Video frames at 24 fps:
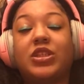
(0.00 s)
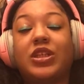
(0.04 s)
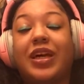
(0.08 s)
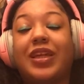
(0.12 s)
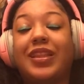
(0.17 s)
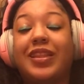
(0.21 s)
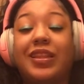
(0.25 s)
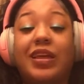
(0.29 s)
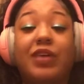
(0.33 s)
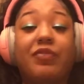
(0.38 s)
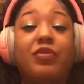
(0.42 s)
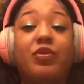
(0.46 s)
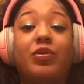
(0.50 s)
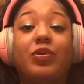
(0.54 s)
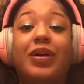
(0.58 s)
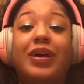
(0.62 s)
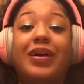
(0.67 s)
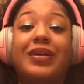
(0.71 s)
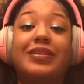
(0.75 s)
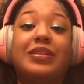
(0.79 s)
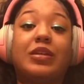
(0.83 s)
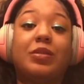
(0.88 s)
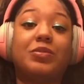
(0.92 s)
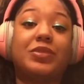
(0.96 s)
I love you
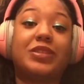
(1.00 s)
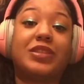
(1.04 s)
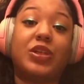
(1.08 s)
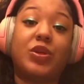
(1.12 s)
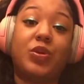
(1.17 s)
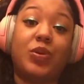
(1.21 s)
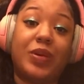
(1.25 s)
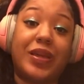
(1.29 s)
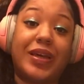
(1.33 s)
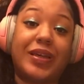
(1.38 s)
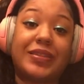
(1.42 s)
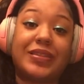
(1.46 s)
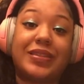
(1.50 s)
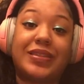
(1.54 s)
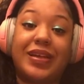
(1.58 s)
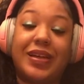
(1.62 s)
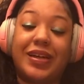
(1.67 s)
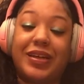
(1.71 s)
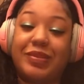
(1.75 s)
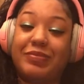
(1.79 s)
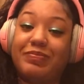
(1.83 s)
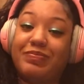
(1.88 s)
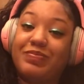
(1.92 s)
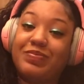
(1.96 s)
guys, and I'm going to see you next
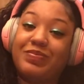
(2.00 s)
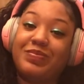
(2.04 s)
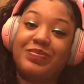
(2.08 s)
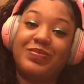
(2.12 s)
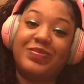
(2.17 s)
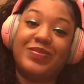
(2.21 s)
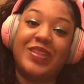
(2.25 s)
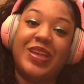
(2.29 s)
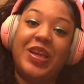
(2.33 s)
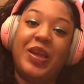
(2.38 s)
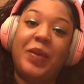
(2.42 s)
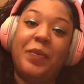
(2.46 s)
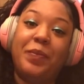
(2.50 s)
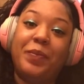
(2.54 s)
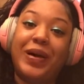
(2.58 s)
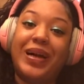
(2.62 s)
time. Bye.